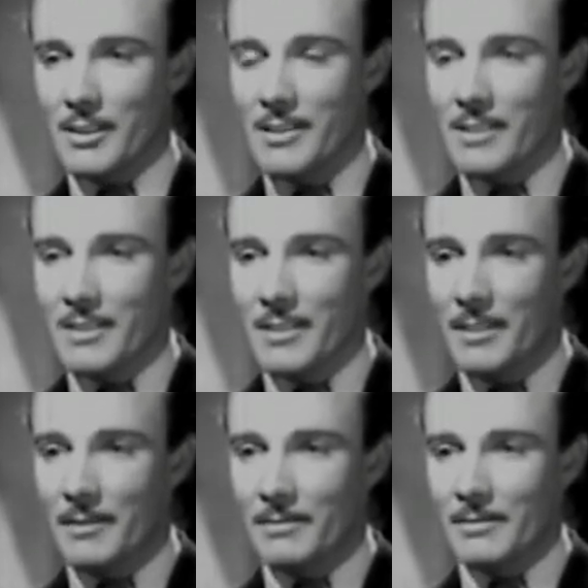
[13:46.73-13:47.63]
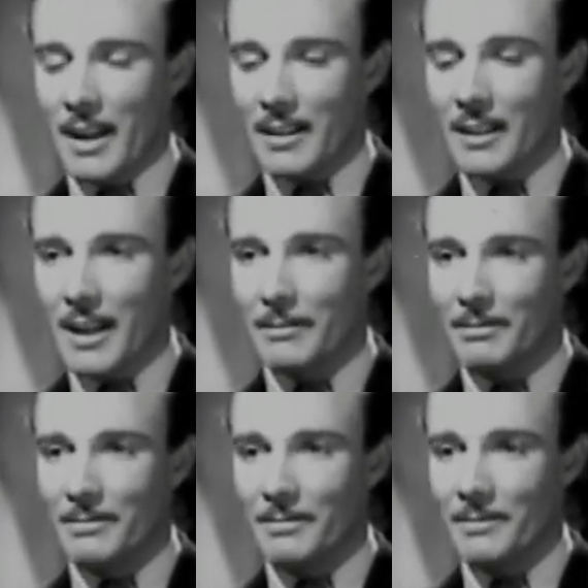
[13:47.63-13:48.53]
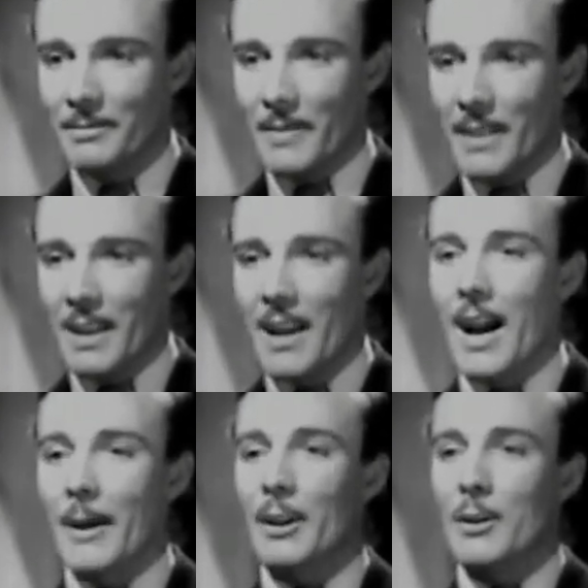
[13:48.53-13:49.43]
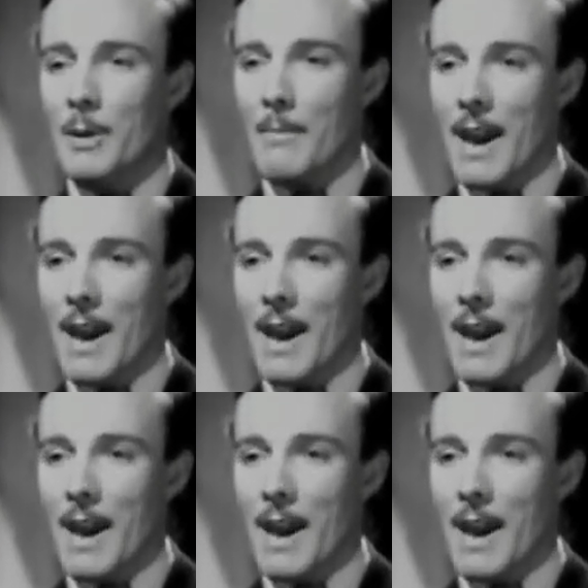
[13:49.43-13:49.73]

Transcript: you before. Uncle, I'm... I'm